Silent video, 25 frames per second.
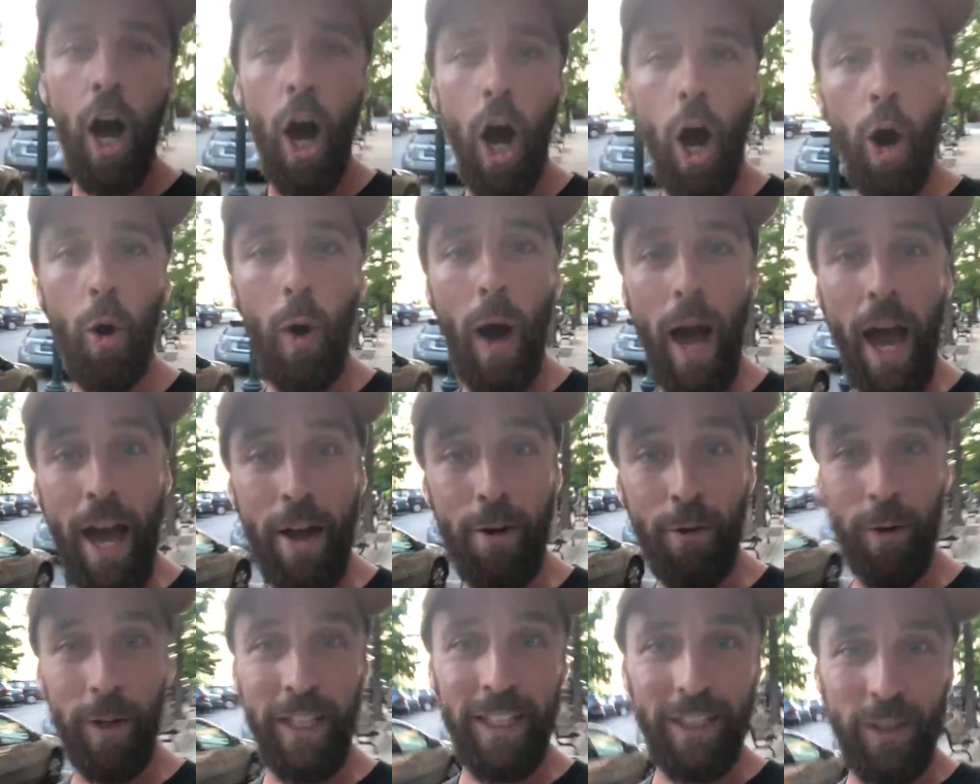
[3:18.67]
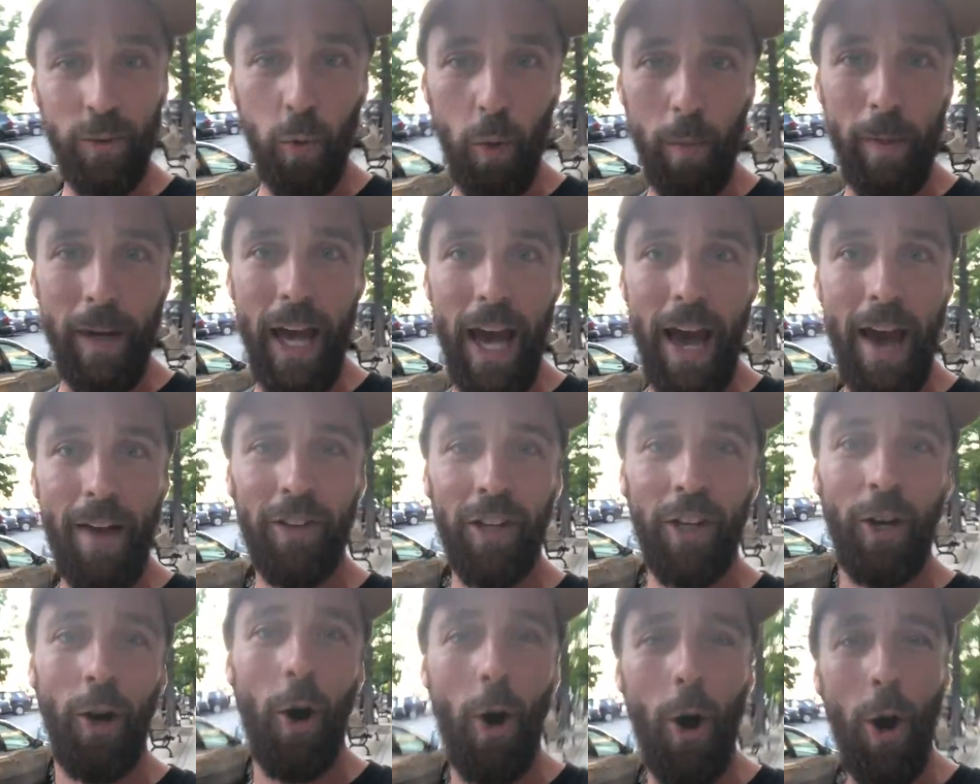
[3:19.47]
Oh Henry's will be
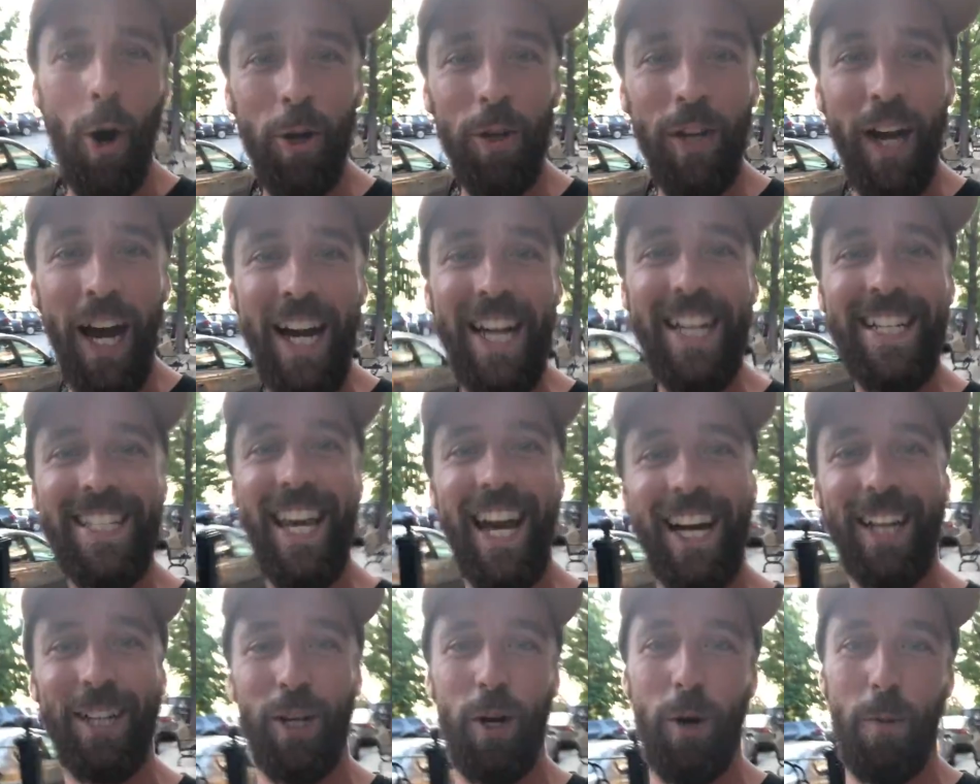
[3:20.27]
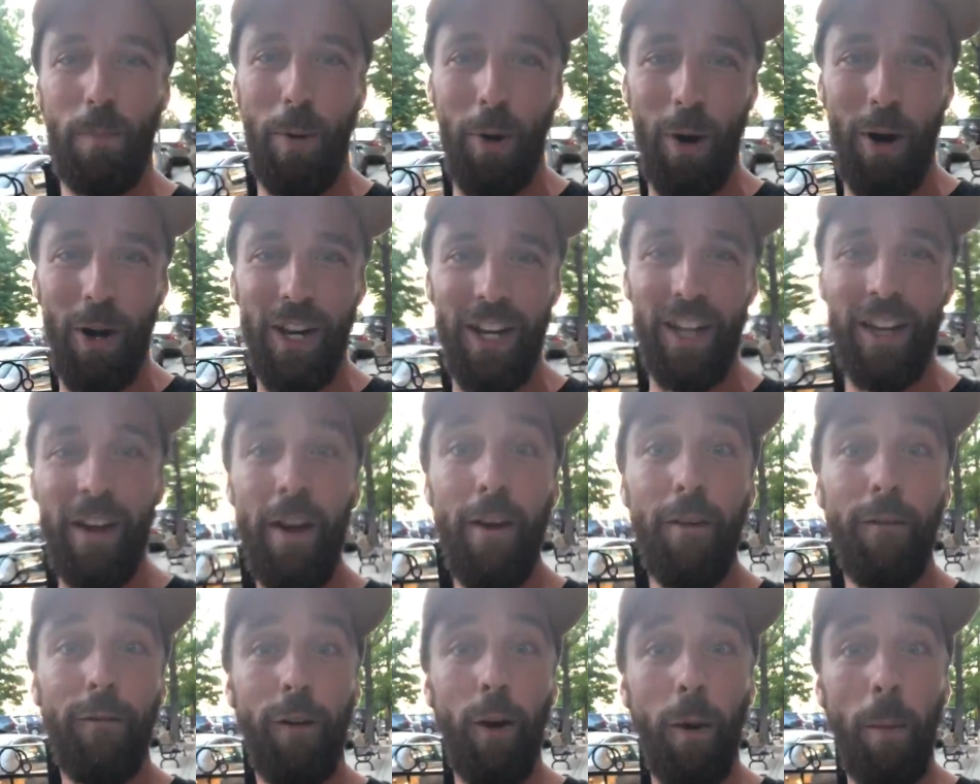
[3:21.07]
having an all night techno party
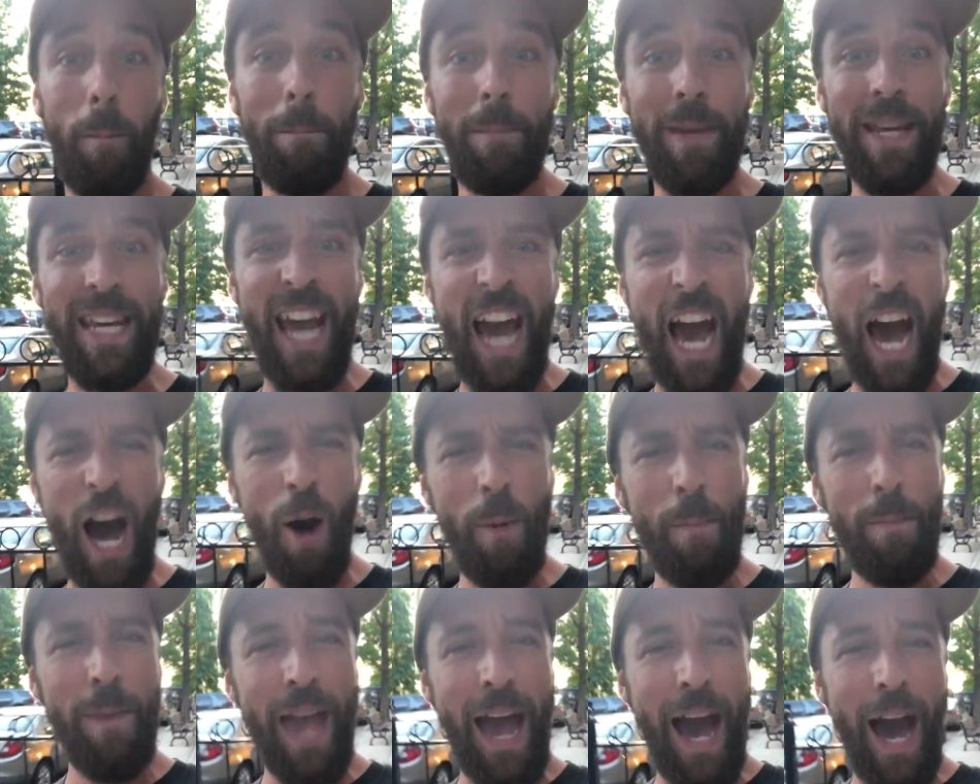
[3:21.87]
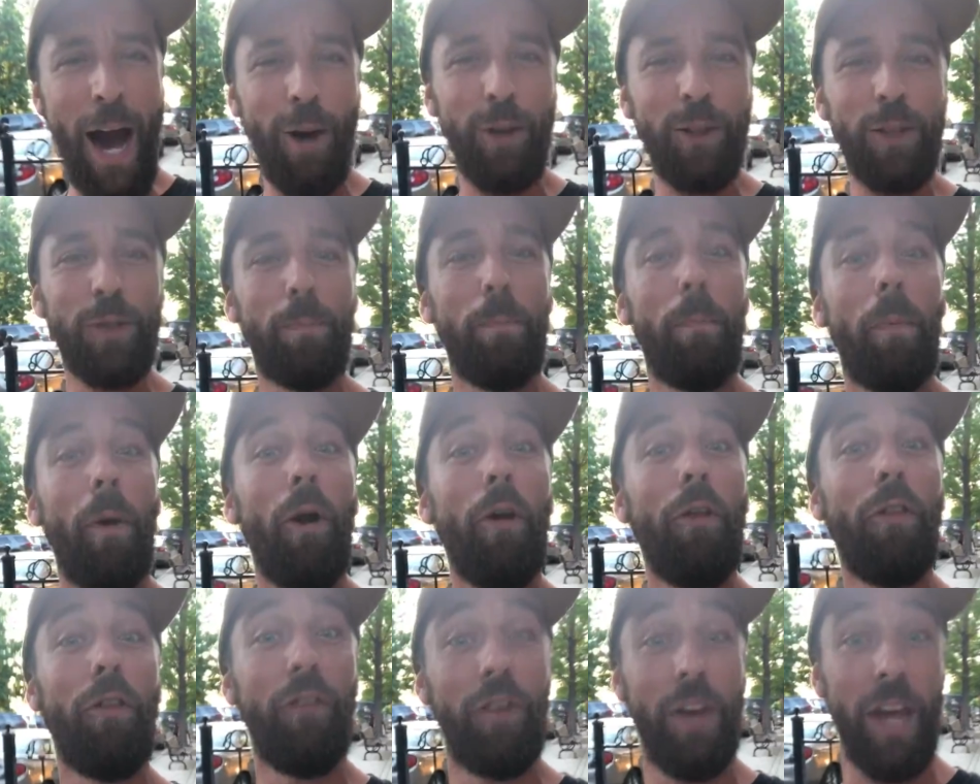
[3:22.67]
for Meow Meow's
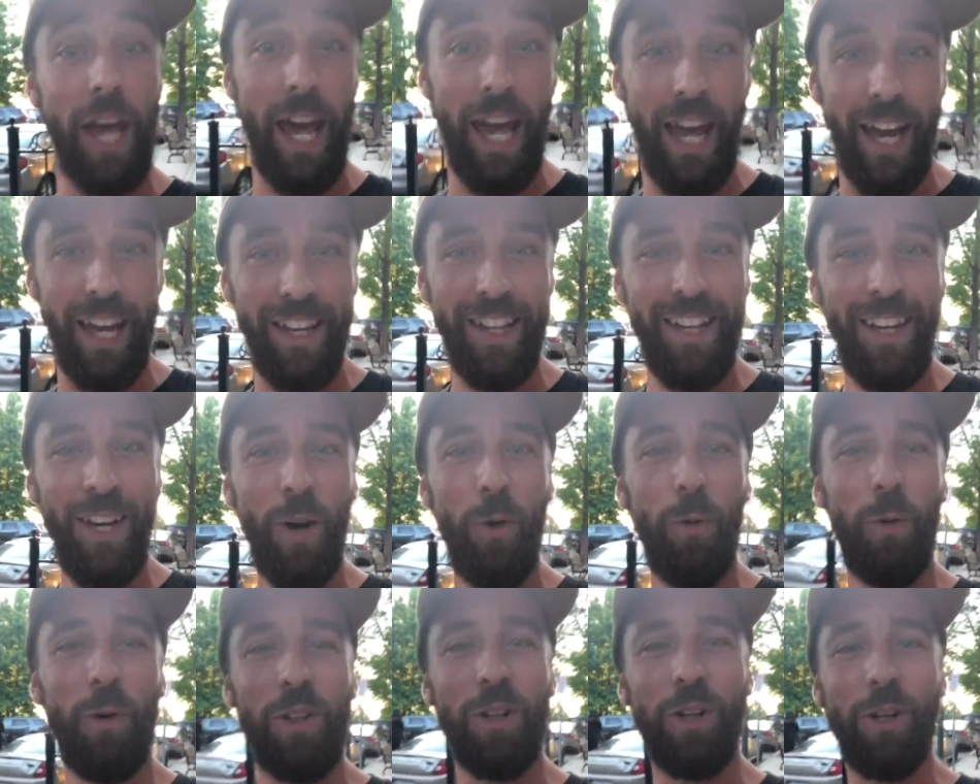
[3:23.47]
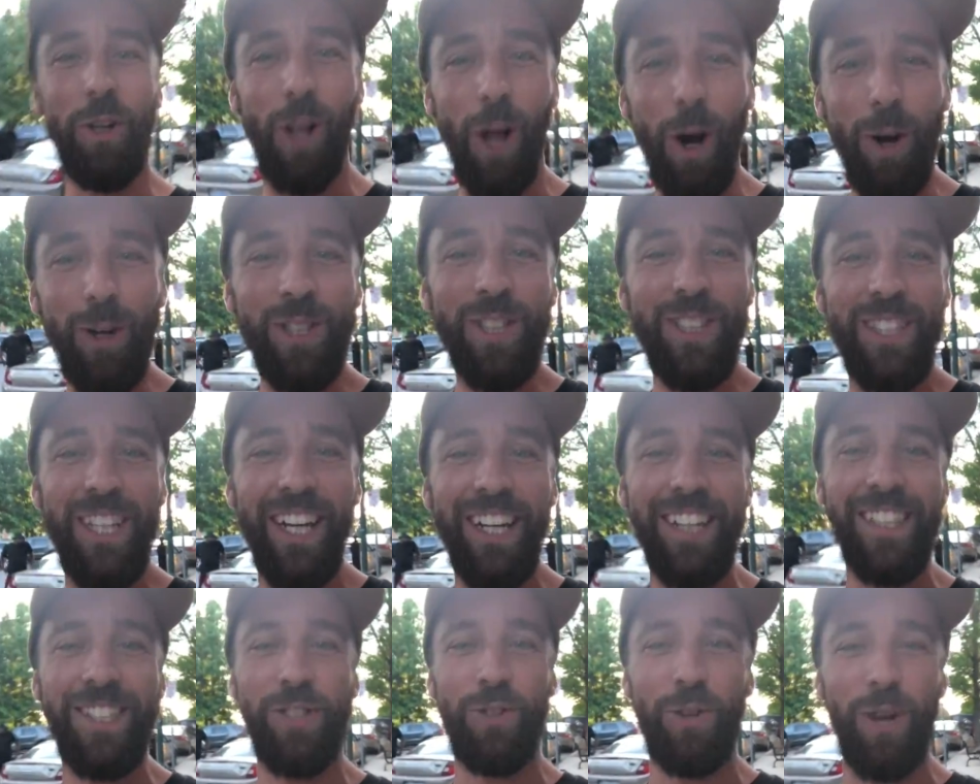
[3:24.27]
birthday with glow
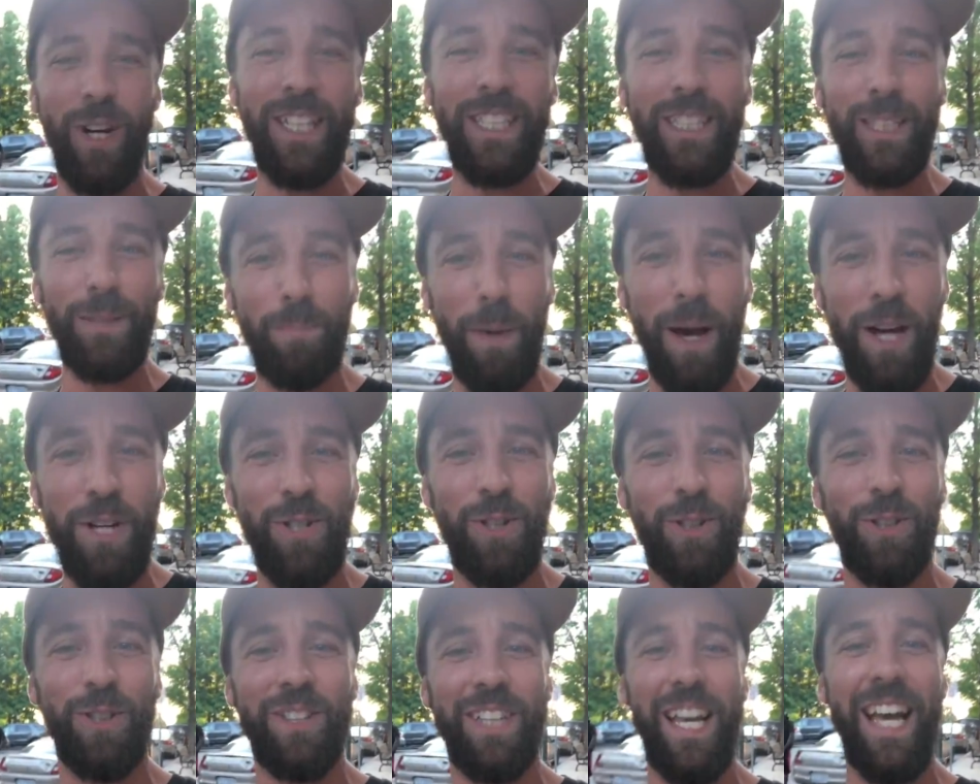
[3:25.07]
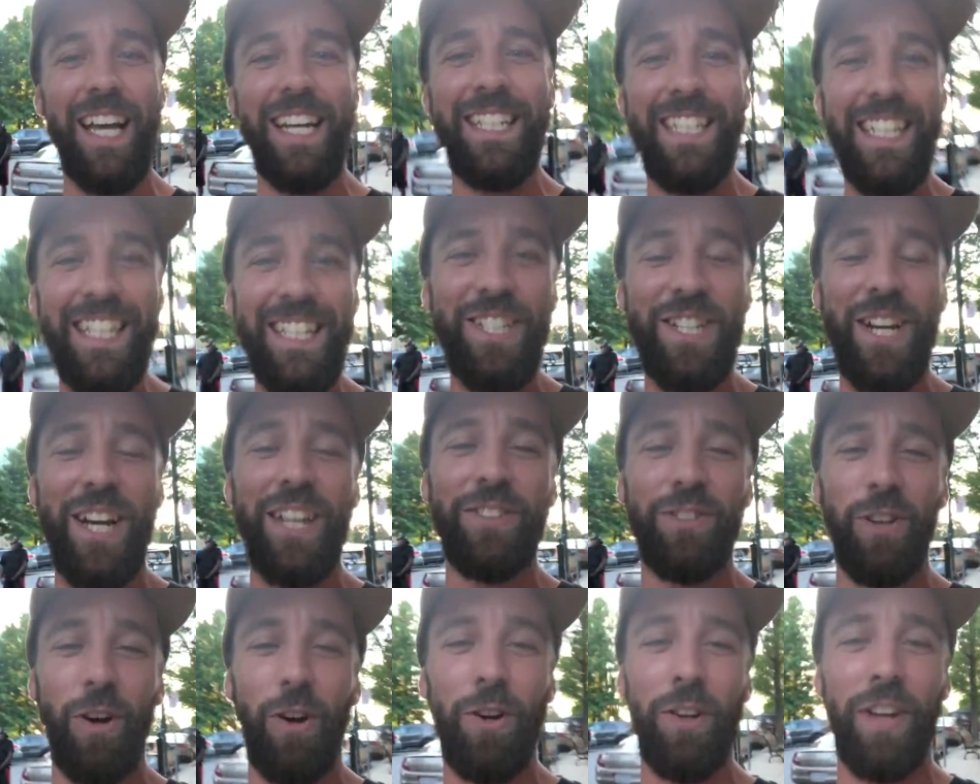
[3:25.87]
sticks, drink specials, and
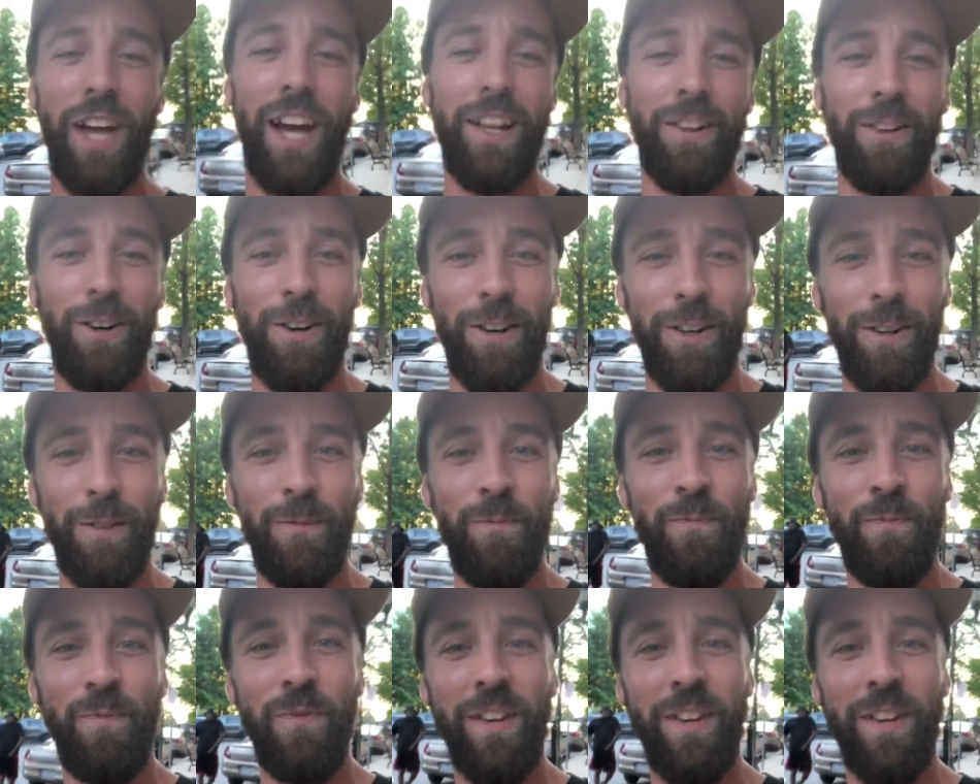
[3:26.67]
DJs all night long.